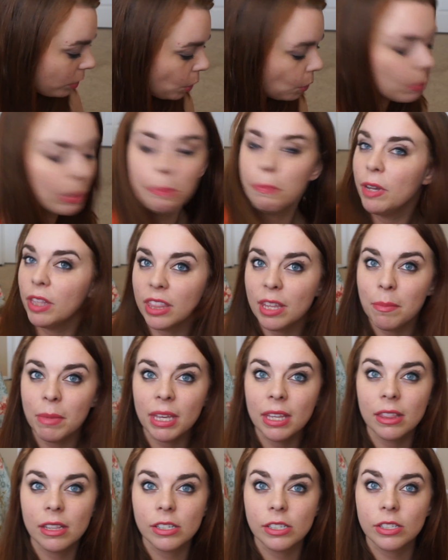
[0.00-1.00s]
We put them
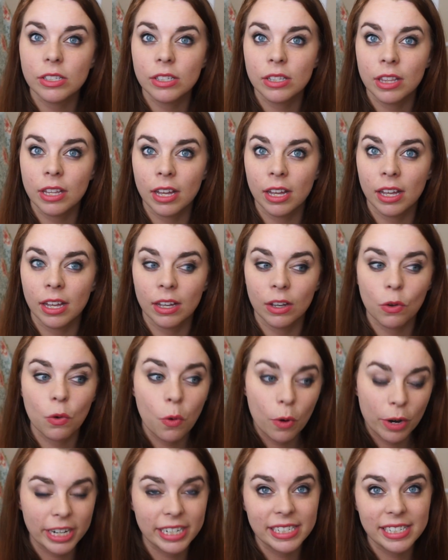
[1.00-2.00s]
in the
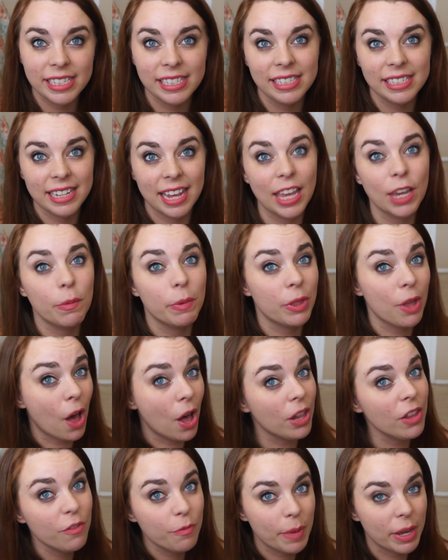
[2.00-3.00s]
quarantine tank with
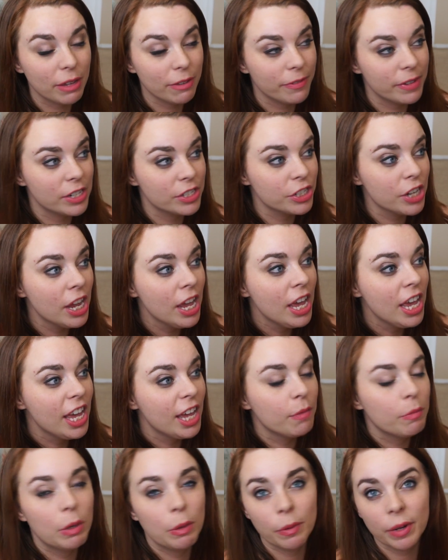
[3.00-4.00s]
all of my fish,
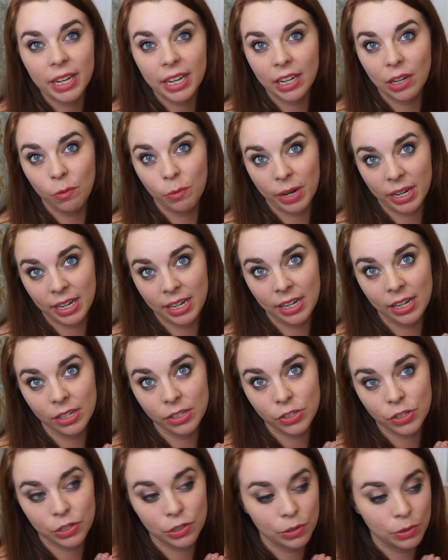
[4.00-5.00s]
and we were getting ready
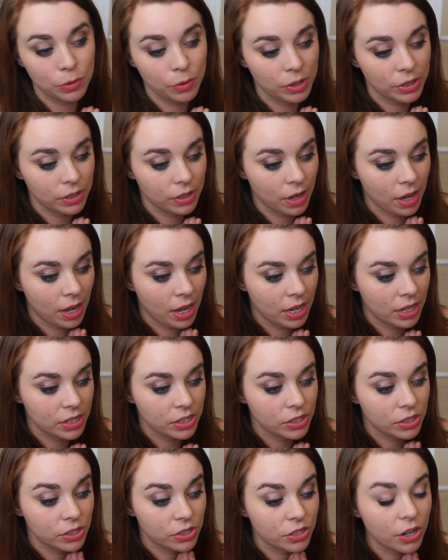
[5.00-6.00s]
to
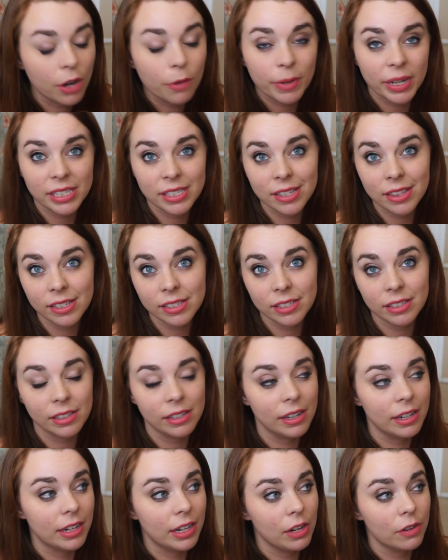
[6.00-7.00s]
start raising the
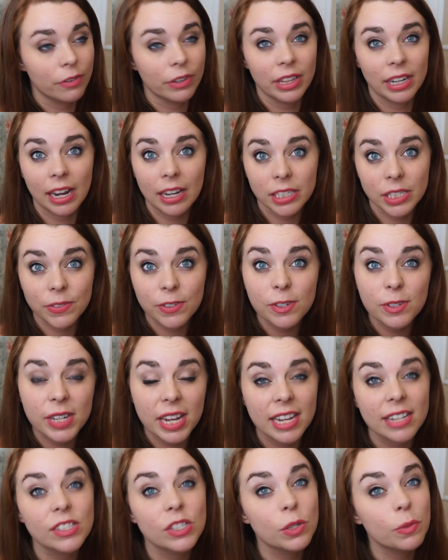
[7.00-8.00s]
salinity over the next few
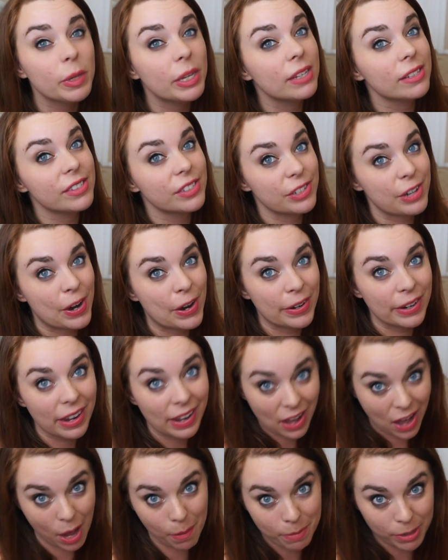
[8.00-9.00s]
days so we could start
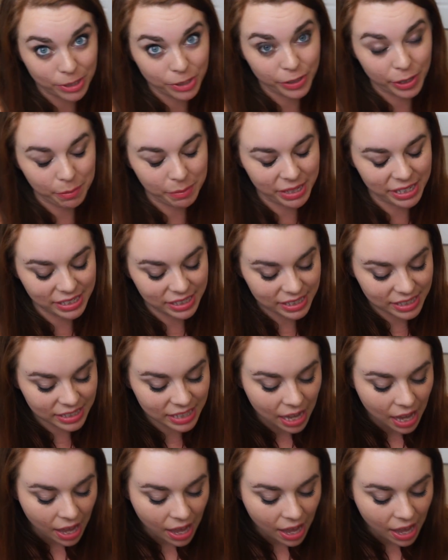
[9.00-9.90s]
copper treatments.